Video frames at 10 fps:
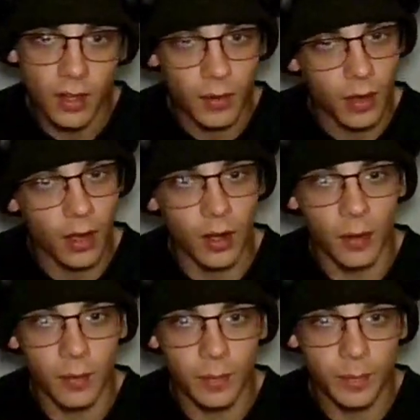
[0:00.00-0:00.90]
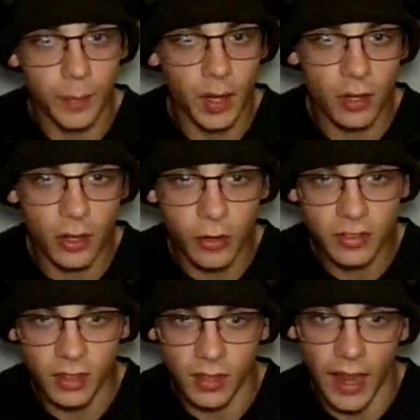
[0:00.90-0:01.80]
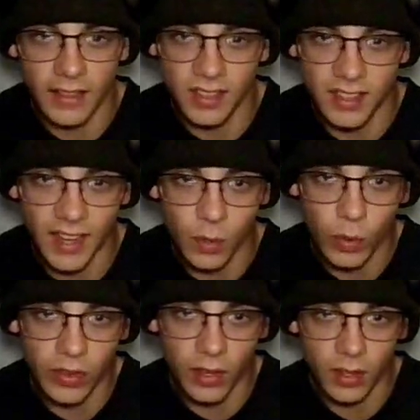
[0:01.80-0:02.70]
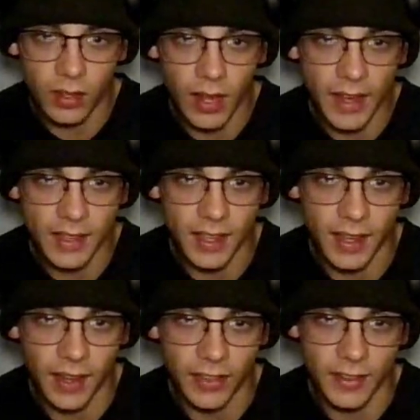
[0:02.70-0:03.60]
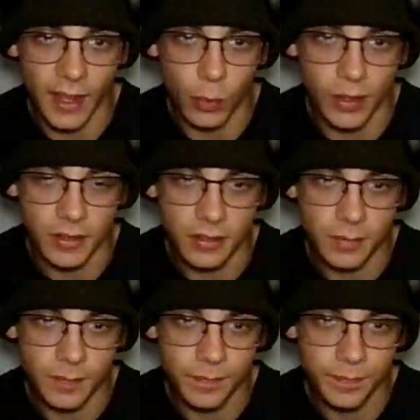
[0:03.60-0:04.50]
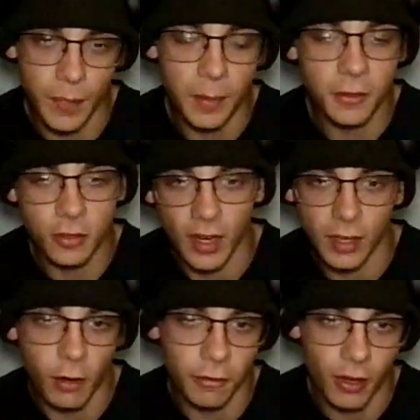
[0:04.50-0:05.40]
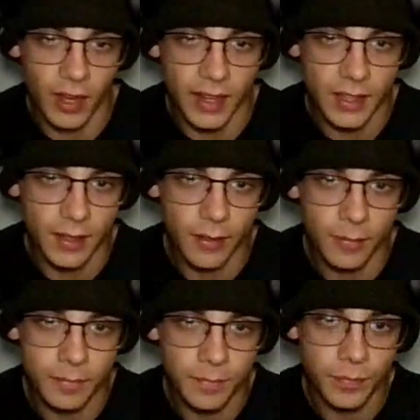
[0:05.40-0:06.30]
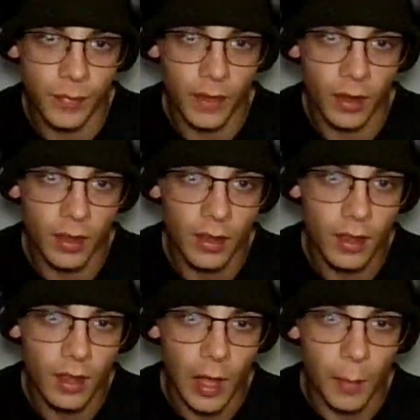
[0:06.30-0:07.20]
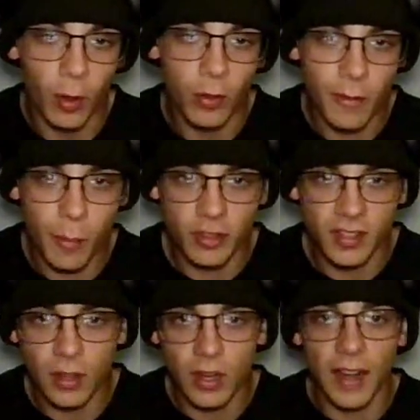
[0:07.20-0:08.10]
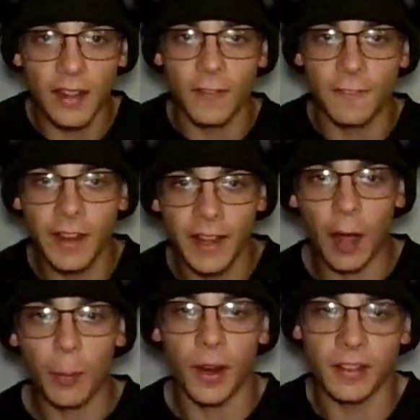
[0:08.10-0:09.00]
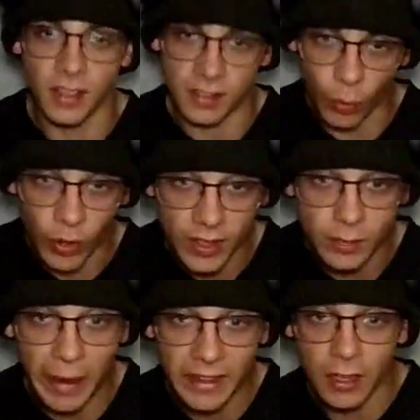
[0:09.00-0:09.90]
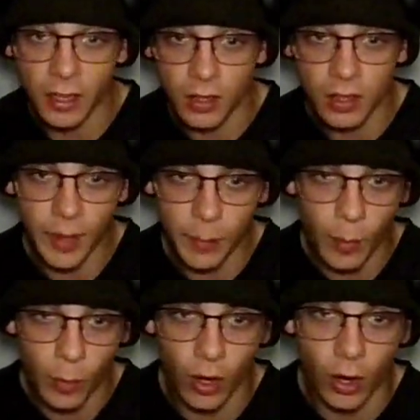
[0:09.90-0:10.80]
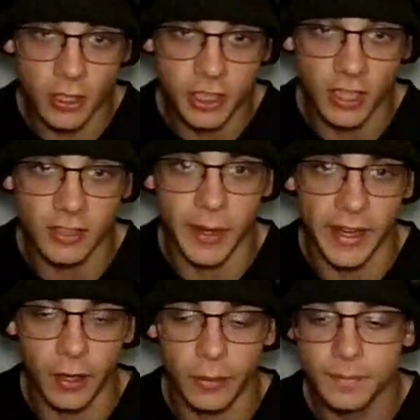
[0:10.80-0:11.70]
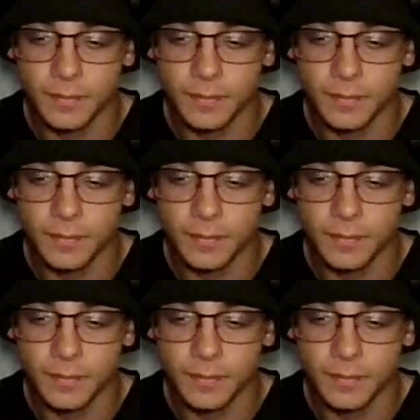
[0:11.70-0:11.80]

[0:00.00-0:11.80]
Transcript: Paulo Costa hesitating with a head kick, I think that was. Maybe he was trying to go for a leg kick. Both of them are still kind of in the feeling out process. I would have expected a couple more hard shots by now.